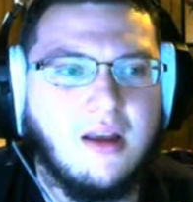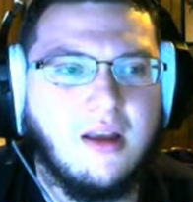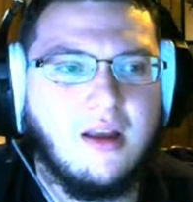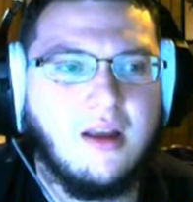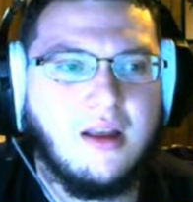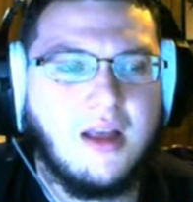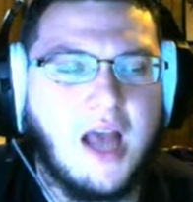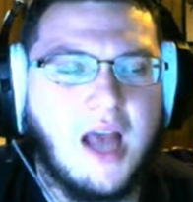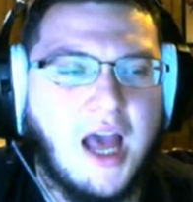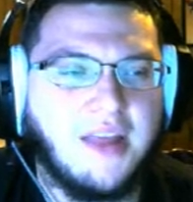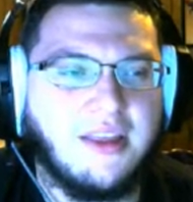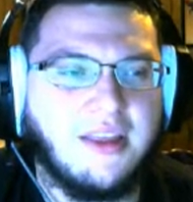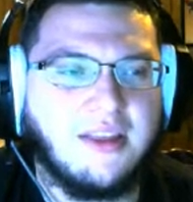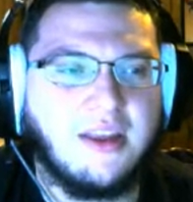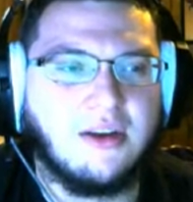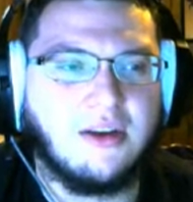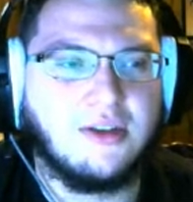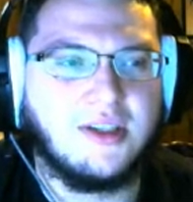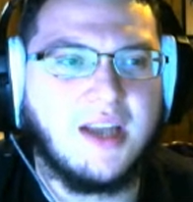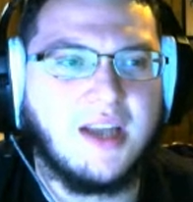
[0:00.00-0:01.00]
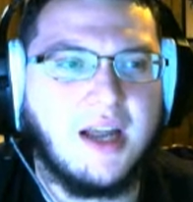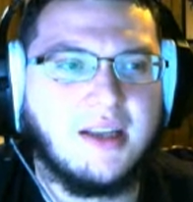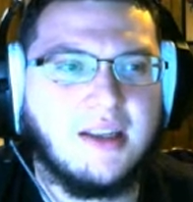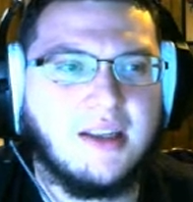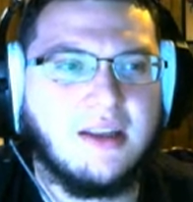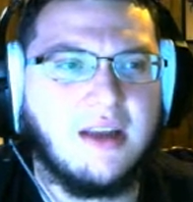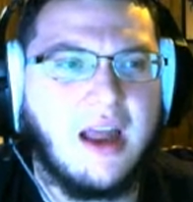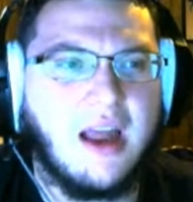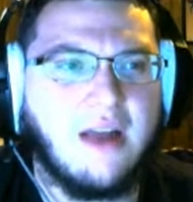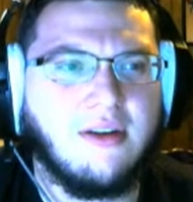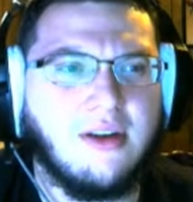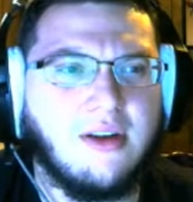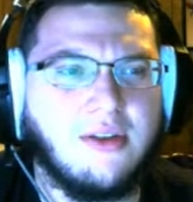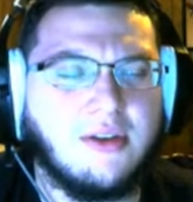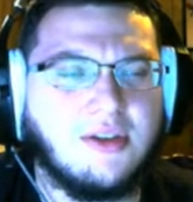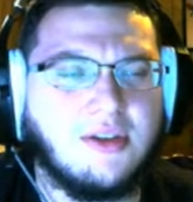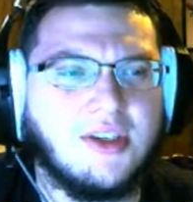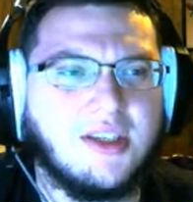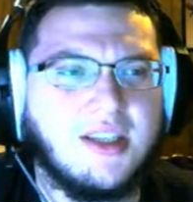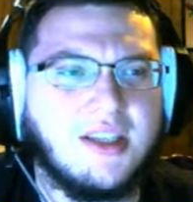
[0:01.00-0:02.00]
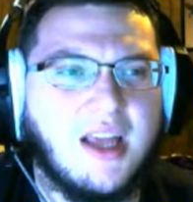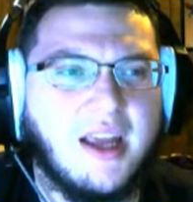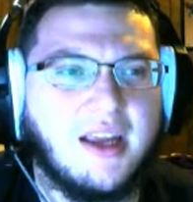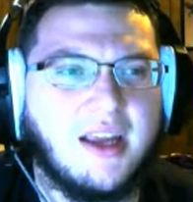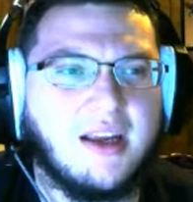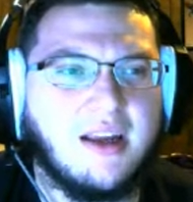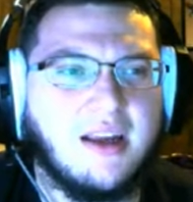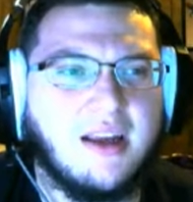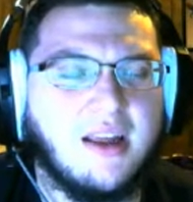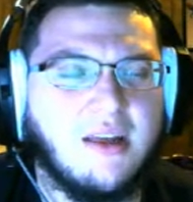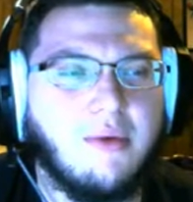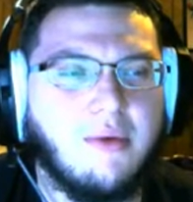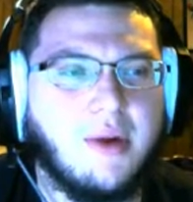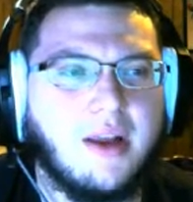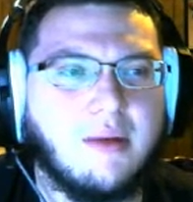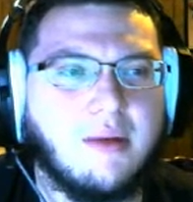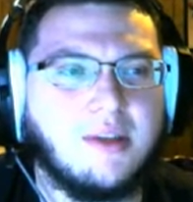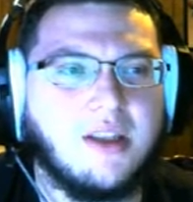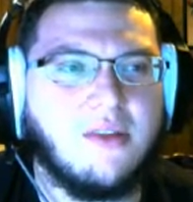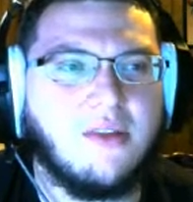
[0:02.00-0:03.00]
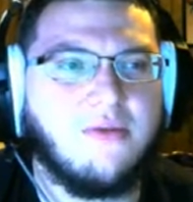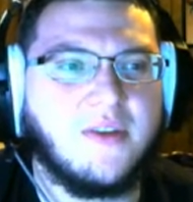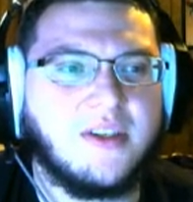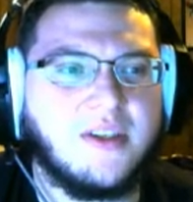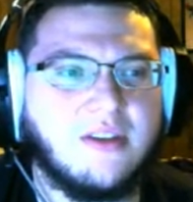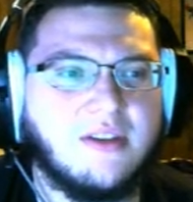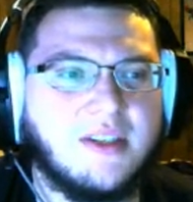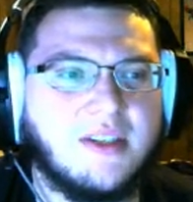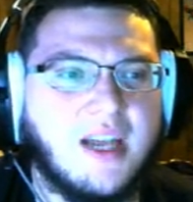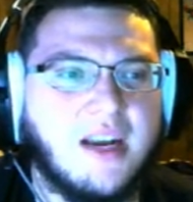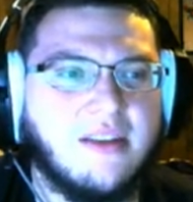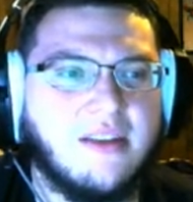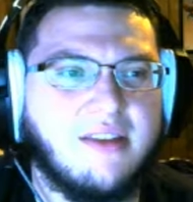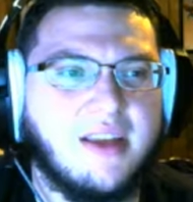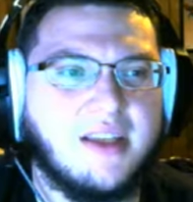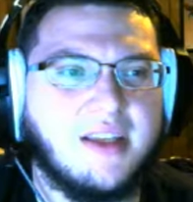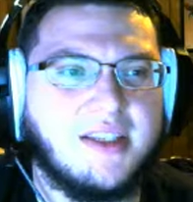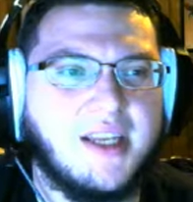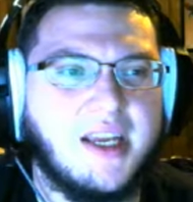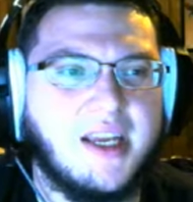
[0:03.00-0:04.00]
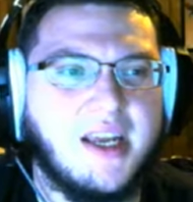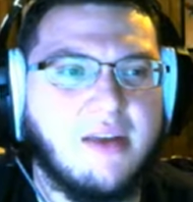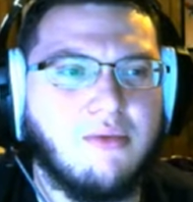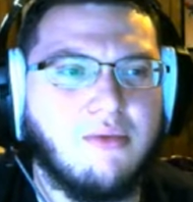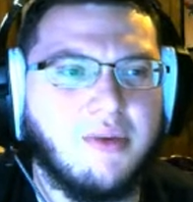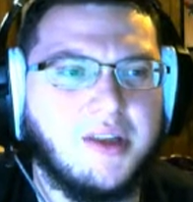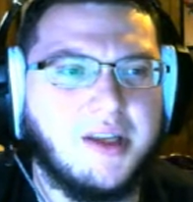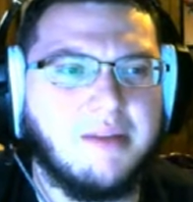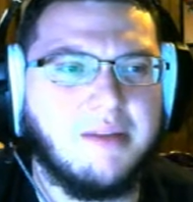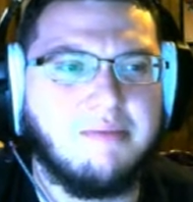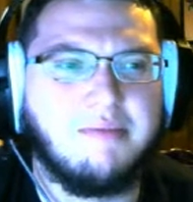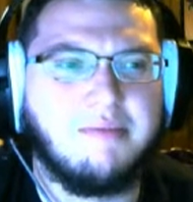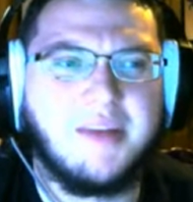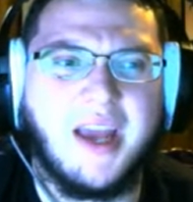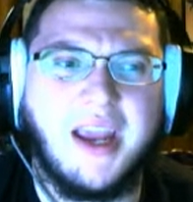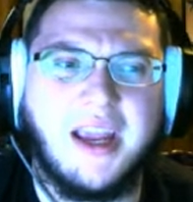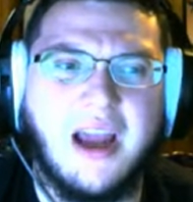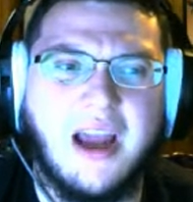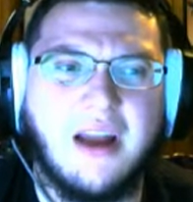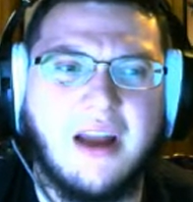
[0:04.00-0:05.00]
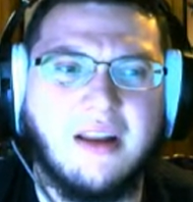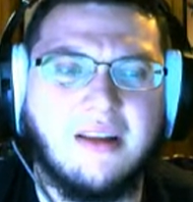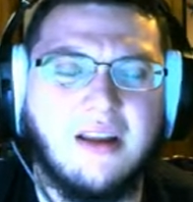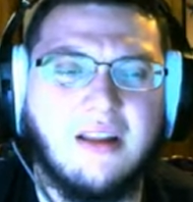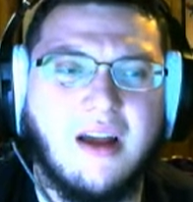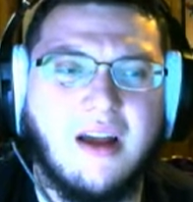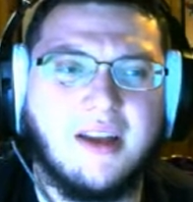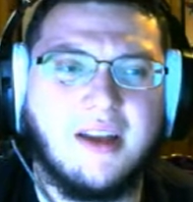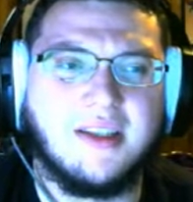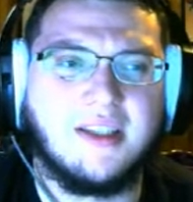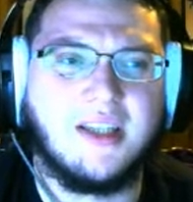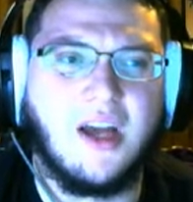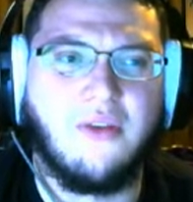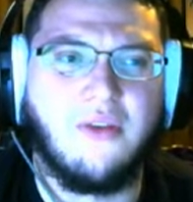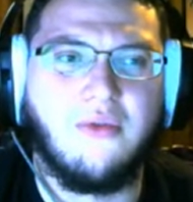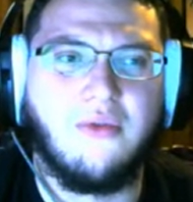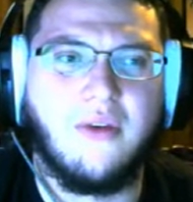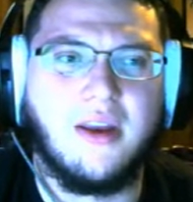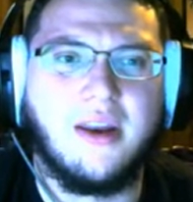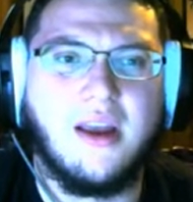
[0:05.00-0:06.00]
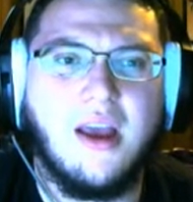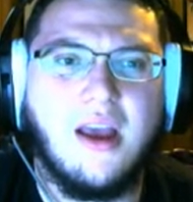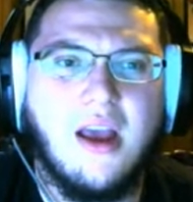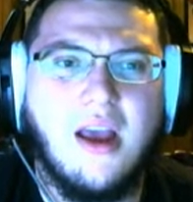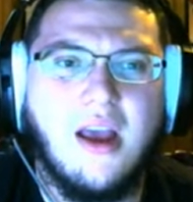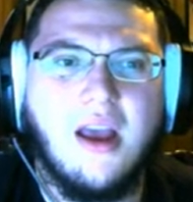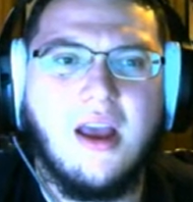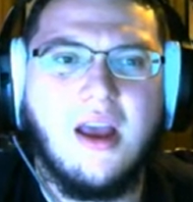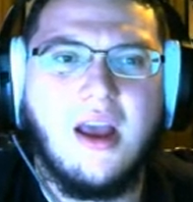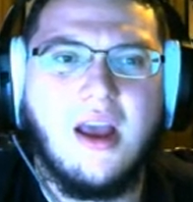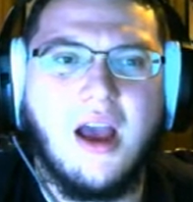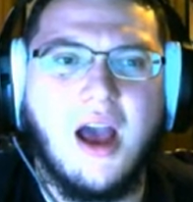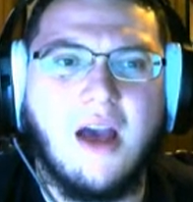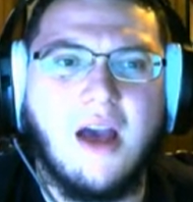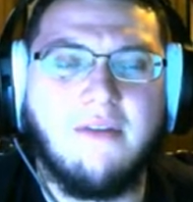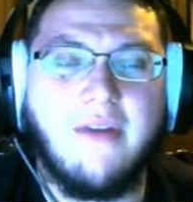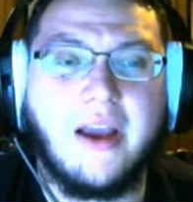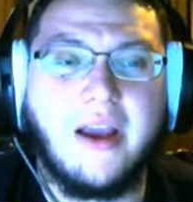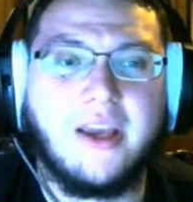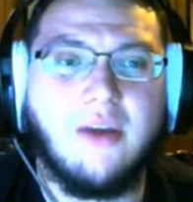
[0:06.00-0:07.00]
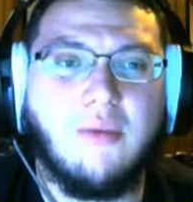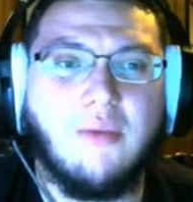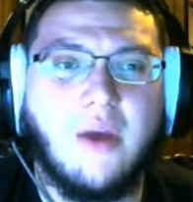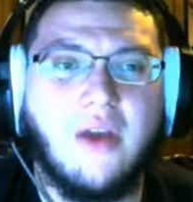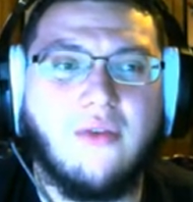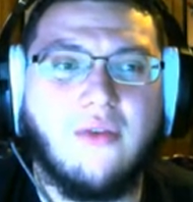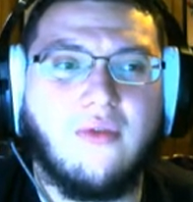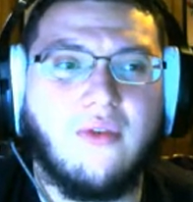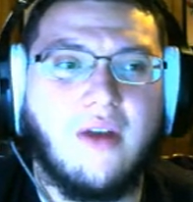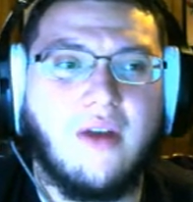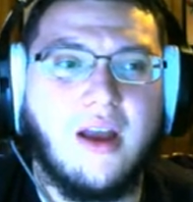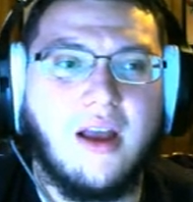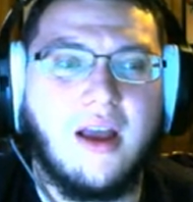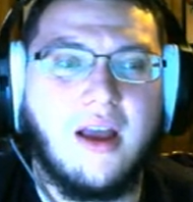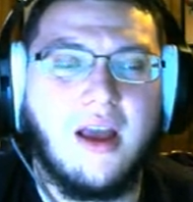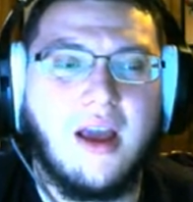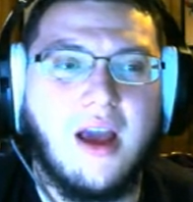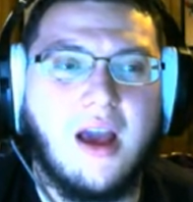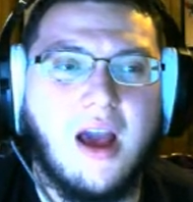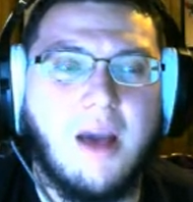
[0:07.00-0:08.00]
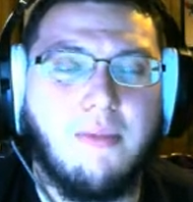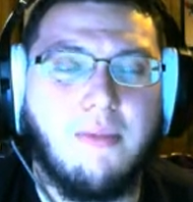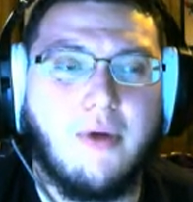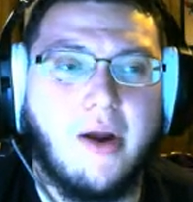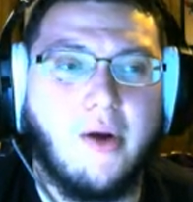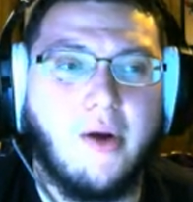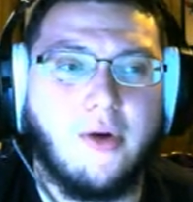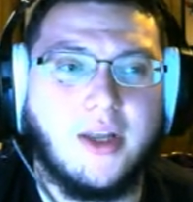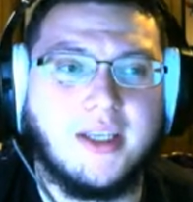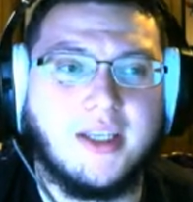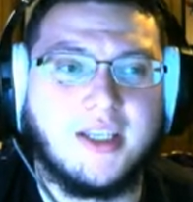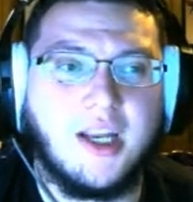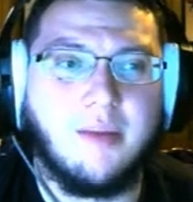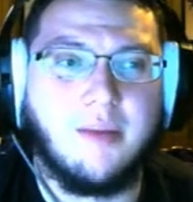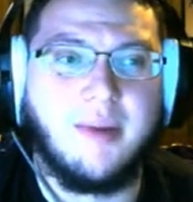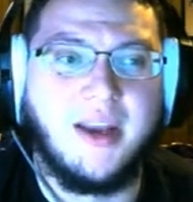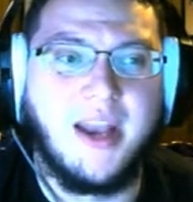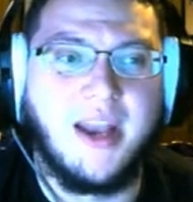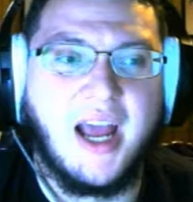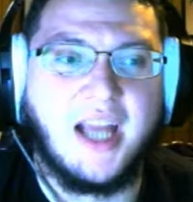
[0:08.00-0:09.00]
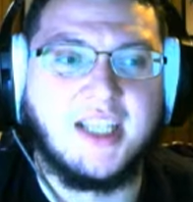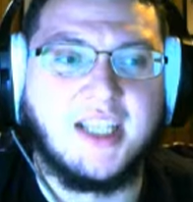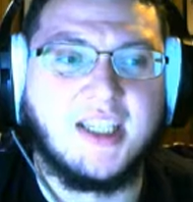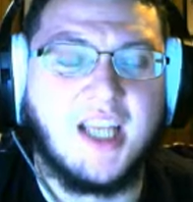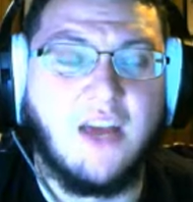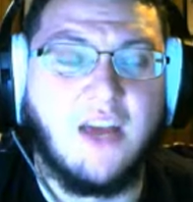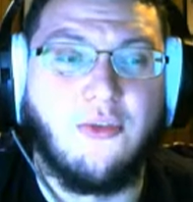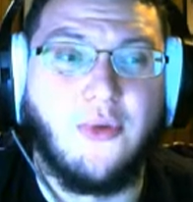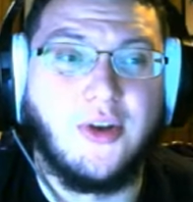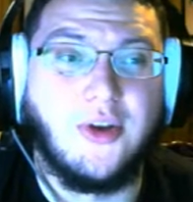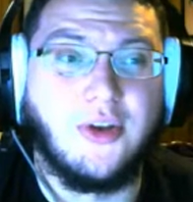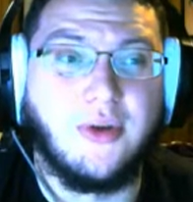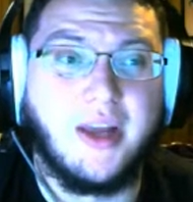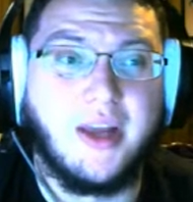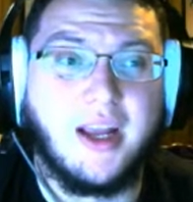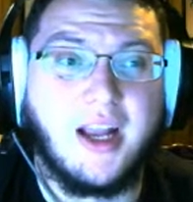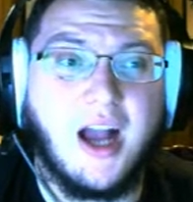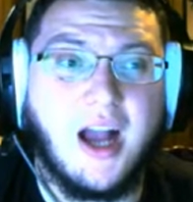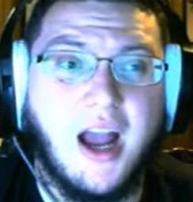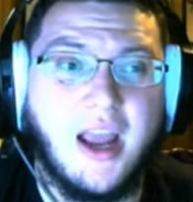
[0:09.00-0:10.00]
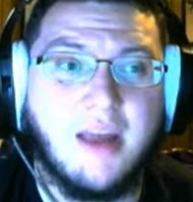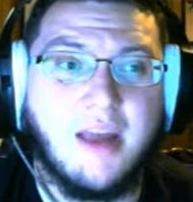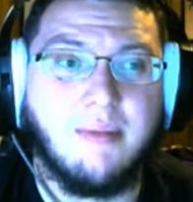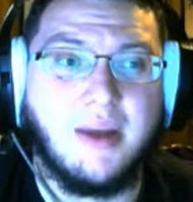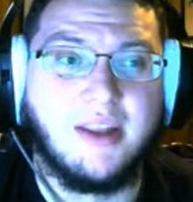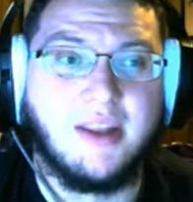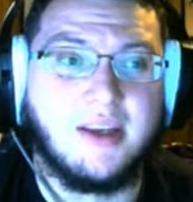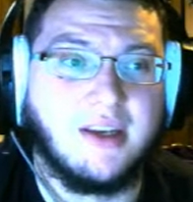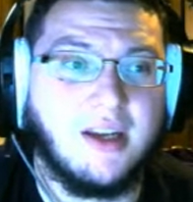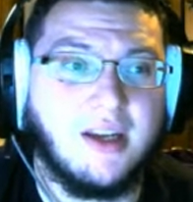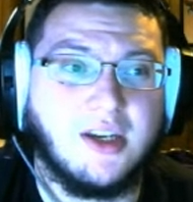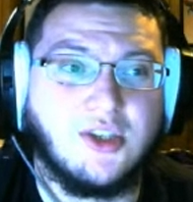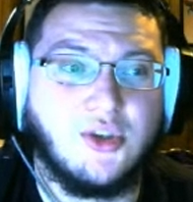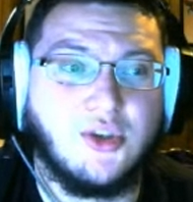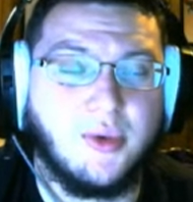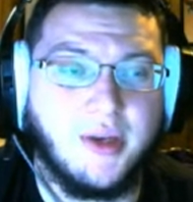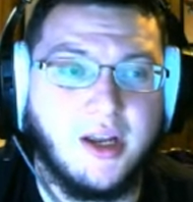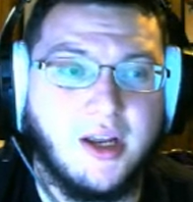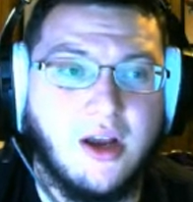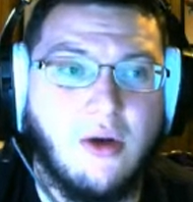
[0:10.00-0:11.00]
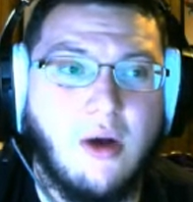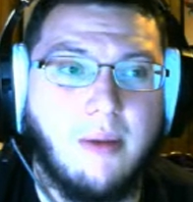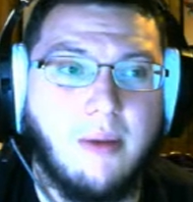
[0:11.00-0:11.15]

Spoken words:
that there's not, I don't know, there's just like, when it comes to the physical side of things, he can really tank out a lot of stuff, and Vacuum Wave priority is going to be nice if we do get caught in by the Doug Trio.